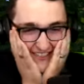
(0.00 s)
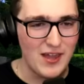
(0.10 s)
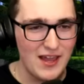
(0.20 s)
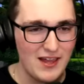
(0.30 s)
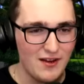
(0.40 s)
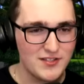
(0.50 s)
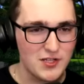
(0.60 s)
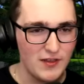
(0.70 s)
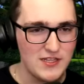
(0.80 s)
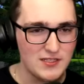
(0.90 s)
Okay, here.
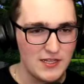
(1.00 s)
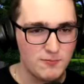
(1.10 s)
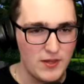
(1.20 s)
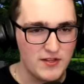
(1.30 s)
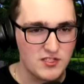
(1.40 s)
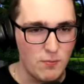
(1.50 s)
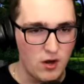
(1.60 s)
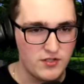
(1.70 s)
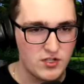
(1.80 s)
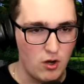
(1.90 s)
So let's let's play this
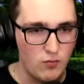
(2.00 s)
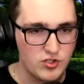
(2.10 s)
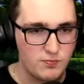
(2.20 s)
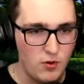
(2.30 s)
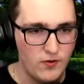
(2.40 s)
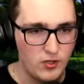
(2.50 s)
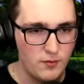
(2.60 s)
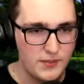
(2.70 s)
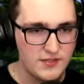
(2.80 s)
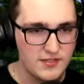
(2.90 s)
smart. So we'll just move it a
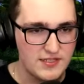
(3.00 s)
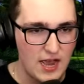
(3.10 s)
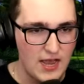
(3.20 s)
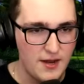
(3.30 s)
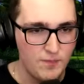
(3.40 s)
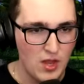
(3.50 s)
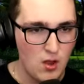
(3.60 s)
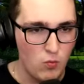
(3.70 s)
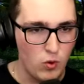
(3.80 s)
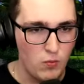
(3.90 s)
little bit to the side.
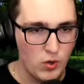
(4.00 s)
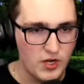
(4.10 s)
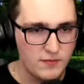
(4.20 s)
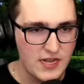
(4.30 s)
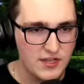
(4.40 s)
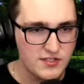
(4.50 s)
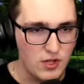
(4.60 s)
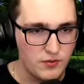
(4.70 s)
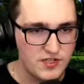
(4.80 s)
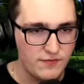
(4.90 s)
We're, we're going to take it
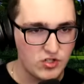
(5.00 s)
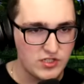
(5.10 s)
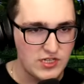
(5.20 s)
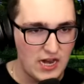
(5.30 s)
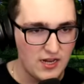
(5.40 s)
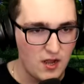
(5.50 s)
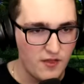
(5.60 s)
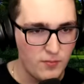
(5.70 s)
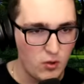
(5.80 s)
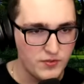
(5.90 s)
slow instead of just standing on
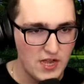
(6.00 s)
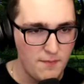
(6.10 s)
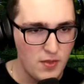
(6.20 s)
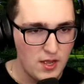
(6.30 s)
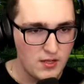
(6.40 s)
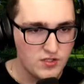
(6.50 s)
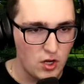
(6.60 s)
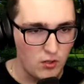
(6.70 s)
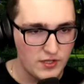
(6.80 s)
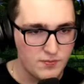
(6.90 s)
them the whole time.
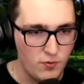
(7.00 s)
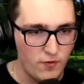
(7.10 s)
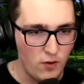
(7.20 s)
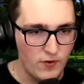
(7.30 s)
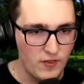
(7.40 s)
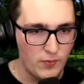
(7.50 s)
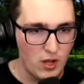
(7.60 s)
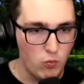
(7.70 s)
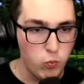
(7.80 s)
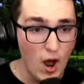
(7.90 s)
So let's move over. There we
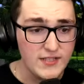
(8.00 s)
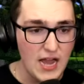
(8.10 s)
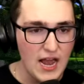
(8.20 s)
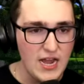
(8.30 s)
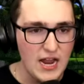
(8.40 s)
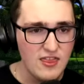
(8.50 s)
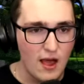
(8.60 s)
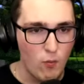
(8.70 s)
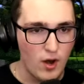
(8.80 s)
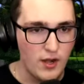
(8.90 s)
go. What? I didn't hit
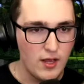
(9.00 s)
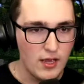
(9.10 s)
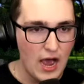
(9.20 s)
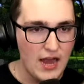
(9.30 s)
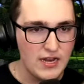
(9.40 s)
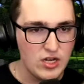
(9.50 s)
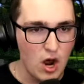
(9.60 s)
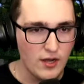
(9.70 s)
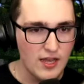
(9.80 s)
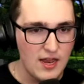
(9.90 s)
that one. I did
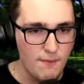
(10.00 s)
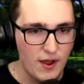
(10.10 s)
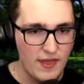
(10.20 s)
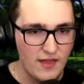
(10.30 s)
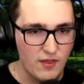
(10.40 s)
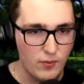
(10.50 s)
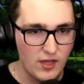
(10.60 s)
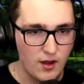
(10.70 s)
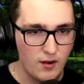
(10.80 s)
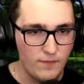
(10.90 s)
not get hit by that. There we
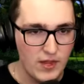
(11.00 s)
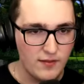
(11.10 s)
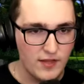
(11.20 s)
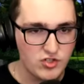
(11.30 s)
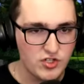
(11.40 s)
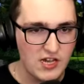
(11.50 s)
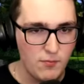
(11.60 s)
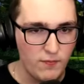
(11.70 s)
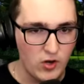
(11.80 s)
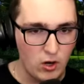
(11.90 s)
go. Let's just keep
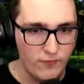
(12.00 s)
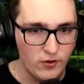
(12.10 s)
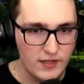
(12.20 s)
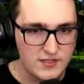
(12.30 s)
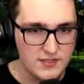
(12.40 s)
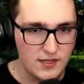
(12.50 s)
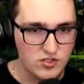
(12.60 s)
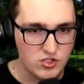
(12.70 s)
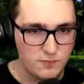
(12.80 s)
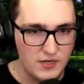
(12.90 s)
moving over. Let's
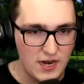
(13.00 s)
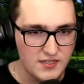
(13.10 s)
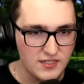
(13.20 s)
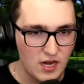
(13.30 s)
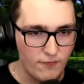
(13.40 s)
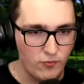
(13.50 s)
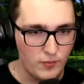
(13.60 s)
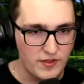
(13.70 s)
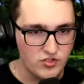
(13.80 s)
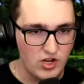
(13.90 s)
let's just be nice and careful
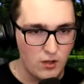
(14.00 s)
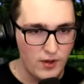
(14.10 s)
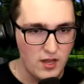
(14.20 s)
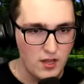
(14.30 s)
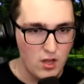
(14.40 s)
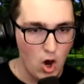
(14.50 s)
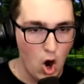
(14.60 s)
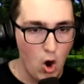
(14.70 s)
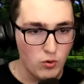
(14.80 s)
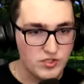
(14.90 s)
with this, shall we?
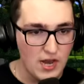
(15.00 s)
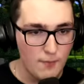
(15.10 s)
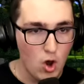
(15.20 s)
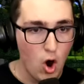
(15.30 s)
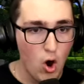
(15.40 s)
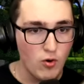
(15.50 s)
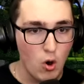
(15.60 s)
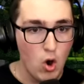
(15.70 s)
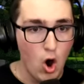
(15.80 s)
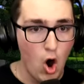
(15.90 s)
Oh, snap. Oh,
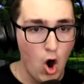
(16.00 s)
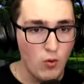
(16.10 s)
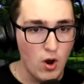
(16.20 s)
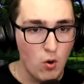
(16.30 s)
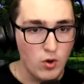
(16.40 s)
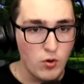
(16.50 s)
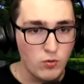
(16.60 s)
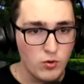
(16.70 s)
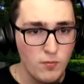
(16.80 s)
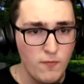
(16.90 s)
no. Oh, no. No,
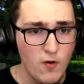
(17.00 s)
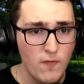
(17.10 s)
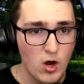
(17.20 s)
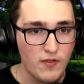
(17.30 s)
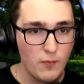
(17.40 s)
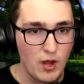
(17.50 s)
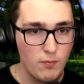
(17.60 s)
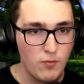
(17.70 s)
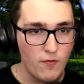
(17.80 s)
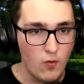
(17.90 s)
no, no. Move over. There we go.
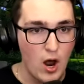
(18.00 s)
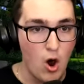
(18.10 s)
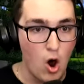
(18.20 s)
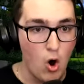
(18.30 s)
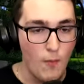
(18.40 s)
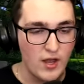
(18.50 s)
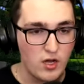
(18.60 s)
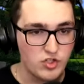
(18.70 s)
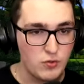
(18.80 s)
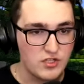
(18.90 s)
Move over. Oh, my
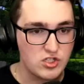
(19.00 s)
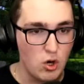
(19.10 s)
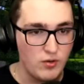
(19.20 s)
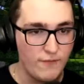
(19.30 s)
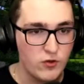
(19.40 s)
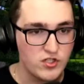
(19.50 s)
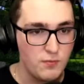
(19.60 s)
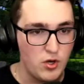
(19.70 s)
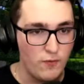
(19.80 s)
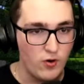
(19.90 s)
gosh, dude. It's so difficult to
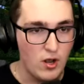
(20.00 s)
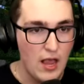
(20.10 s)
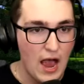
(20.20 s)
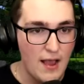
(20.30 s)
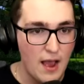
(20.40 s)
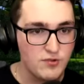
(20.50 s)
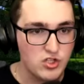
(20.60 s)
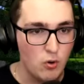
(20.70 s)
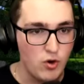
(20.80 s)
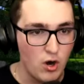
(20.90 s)
maneuver. I, I'm
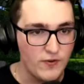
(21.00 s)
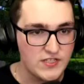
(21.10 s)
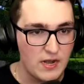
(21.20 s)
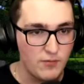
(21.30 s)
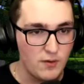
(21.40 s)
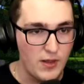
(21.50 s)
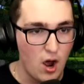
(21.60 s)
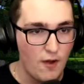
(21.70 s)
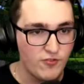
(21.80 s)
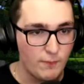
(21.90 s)
so nervous that I'm going to be
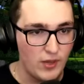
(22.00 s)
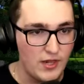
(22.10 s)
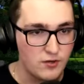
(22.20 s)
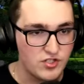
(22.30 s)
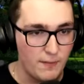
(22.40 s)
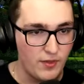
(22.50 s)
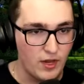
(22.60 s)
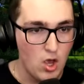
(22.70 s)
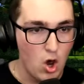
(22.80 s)
off the plate or something.